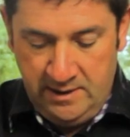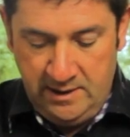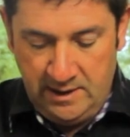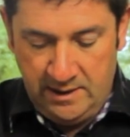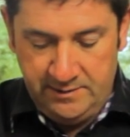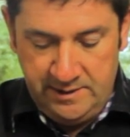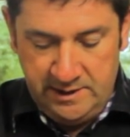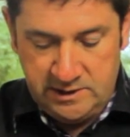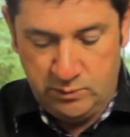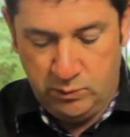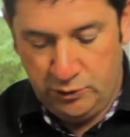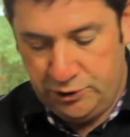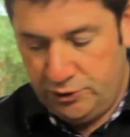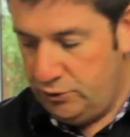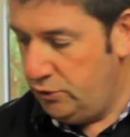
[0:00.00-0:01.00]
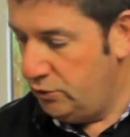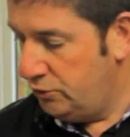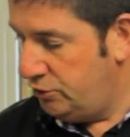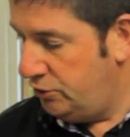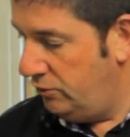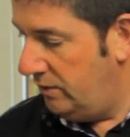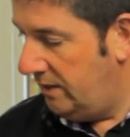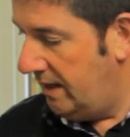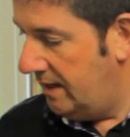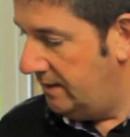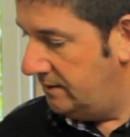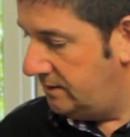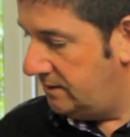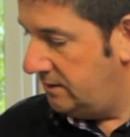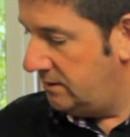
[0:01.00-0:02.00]
and this will do your
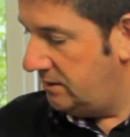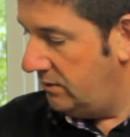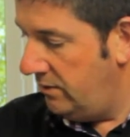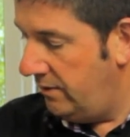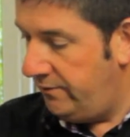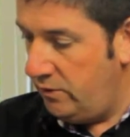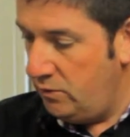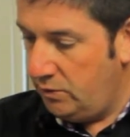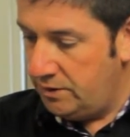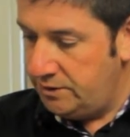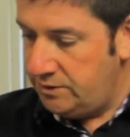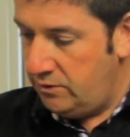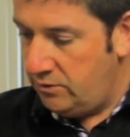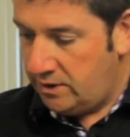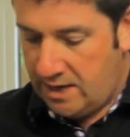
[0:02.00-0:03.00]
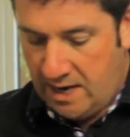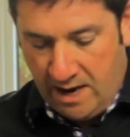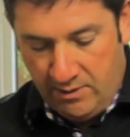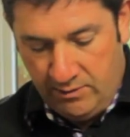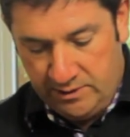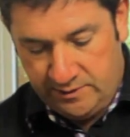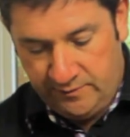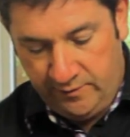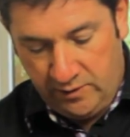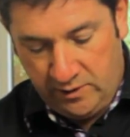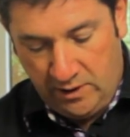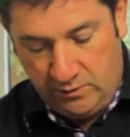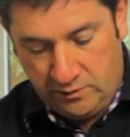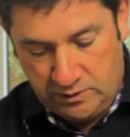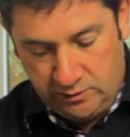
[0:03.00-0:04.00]
Juliennes. So if you want to do your carrots for your
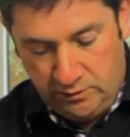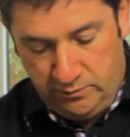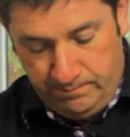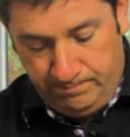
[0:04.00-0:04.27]
coleslaw,